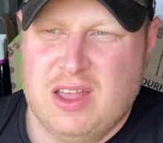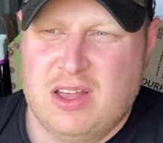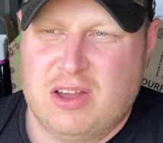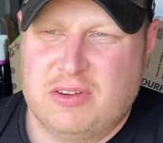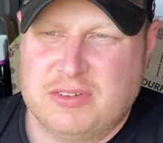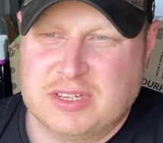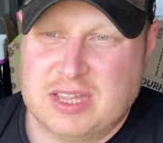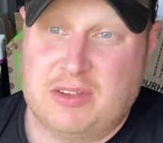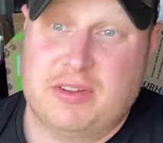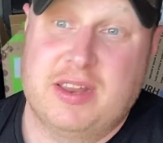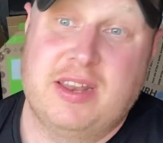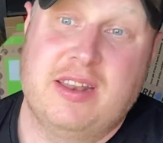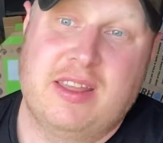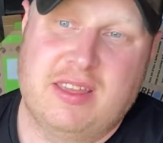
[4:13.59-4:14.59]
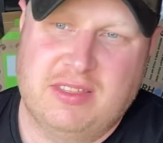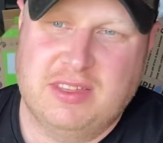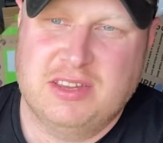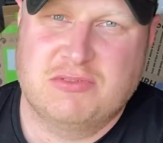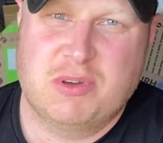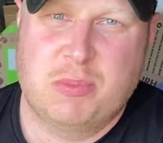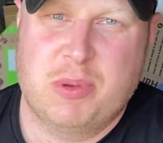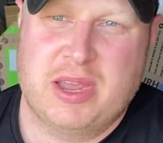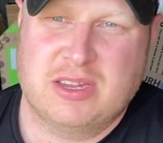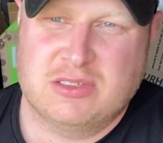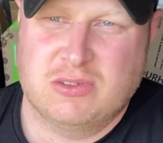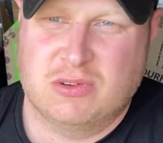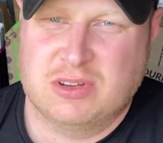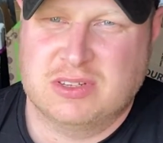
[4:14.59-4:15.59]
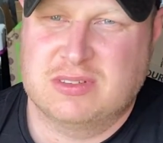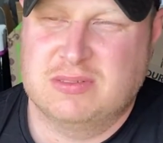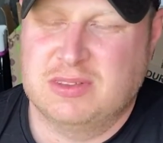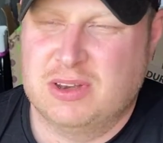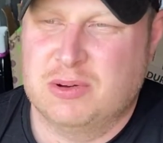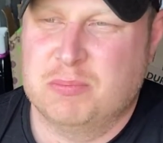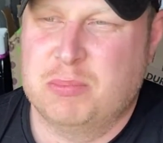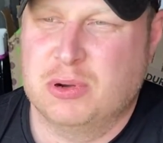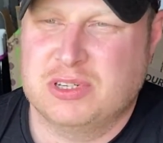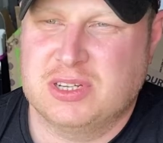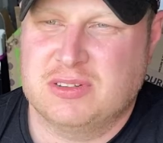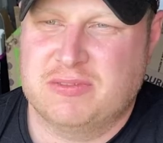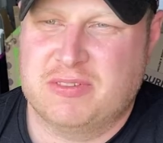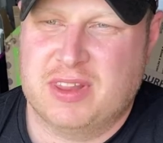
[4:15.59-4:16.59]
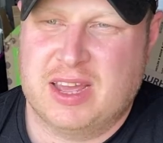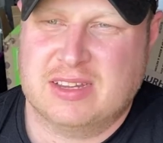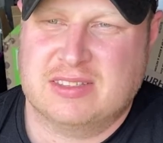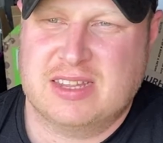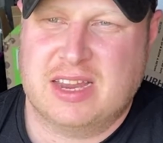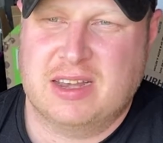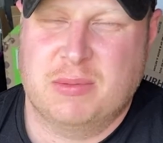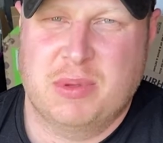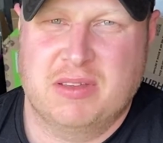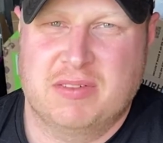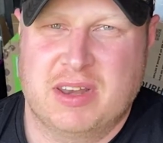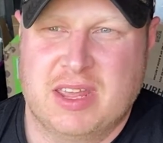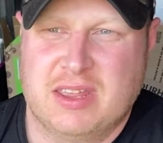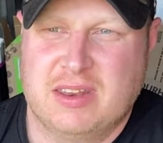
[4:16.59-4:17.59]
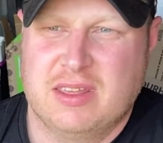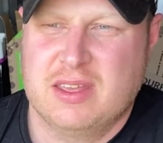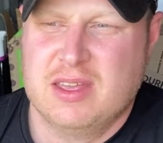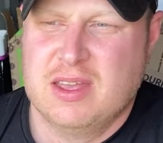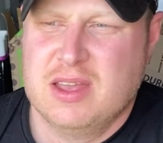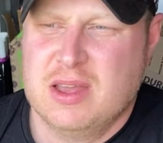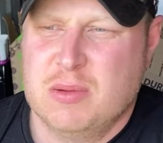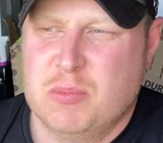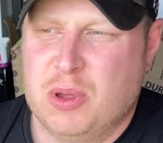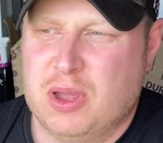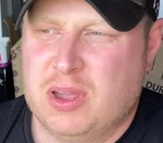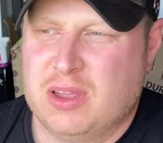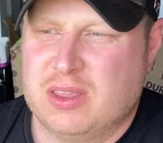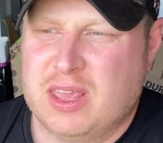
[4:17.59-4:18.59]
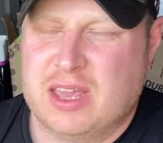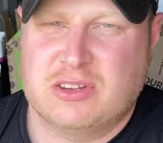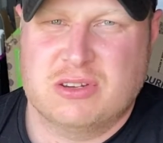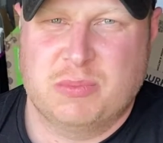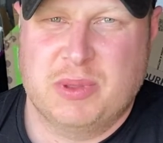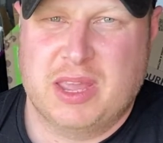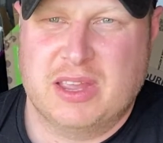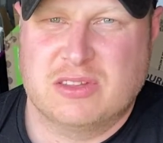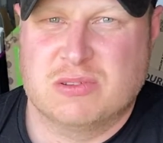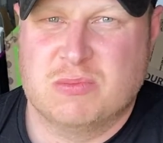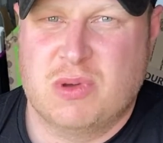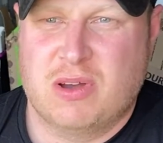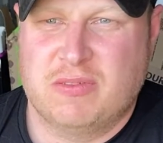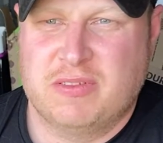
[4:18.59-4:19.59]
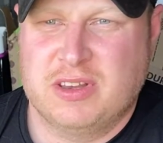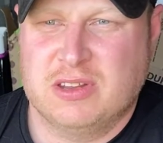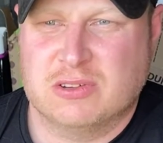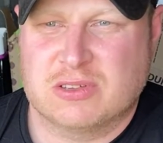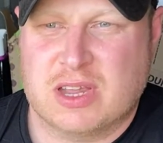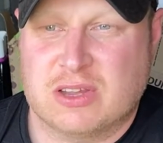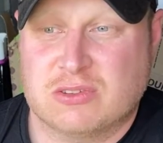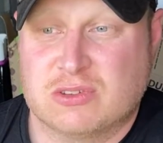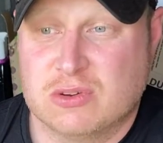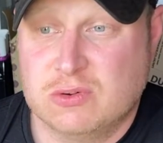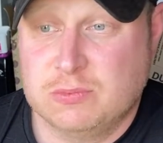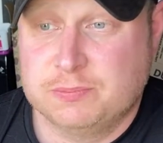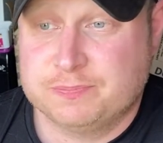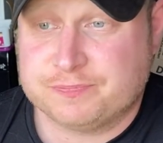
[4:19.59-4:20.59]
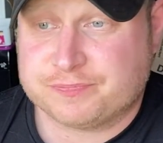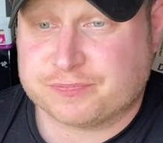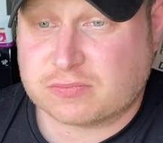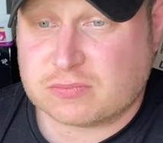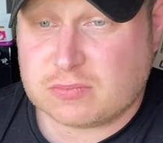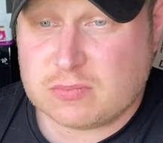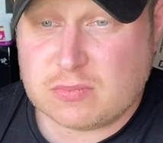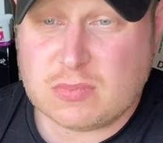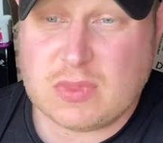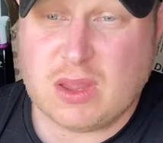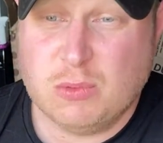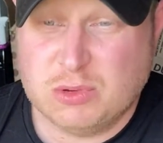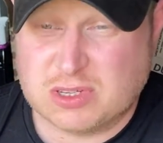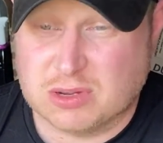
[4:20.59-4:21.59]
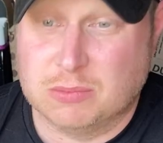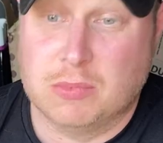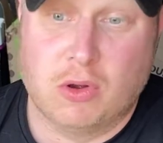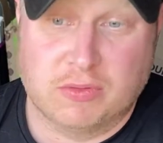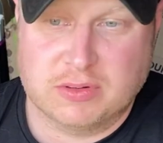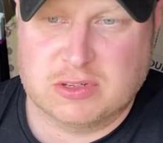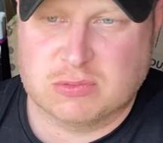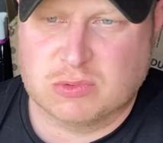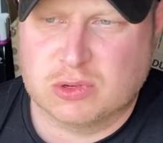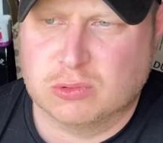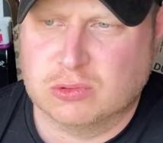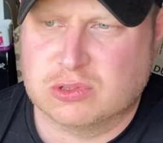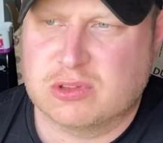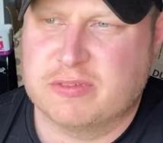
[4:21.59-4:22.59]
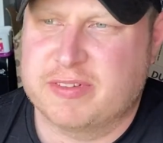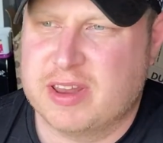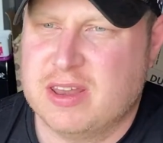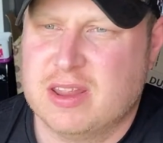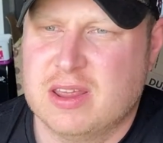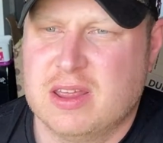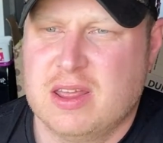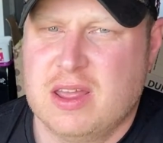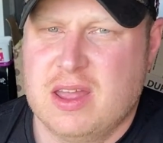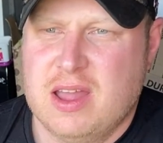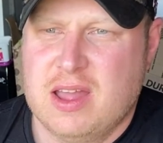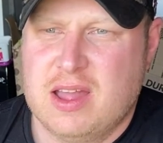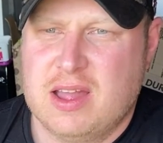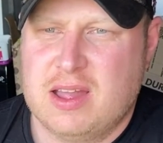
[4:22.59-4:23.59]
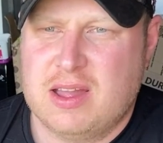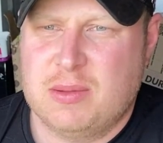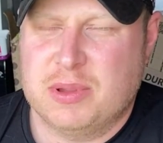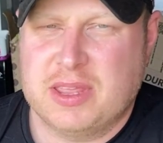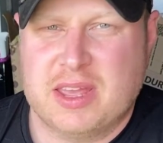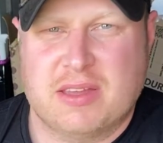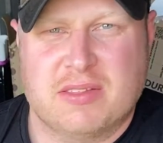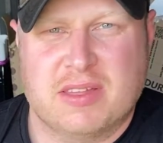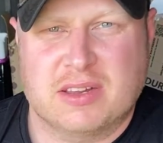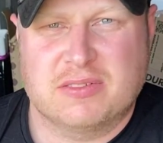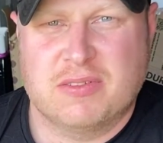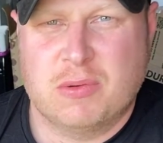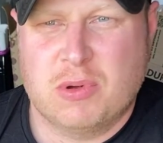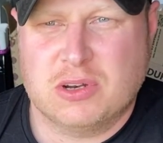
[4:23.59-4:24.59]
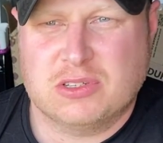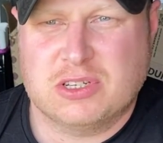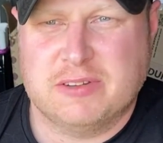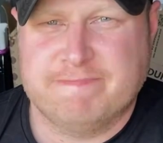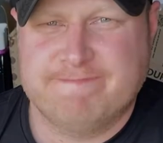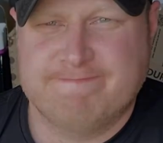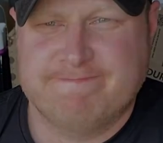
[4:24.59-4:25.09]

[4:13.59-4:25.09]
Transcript: Obviously having these repairs done, as you know, budget for that's taking a bit of an hit, but yeah, should be getting some more videos out soon with hopefully some cool stuff in. But yeah, thanks for watching.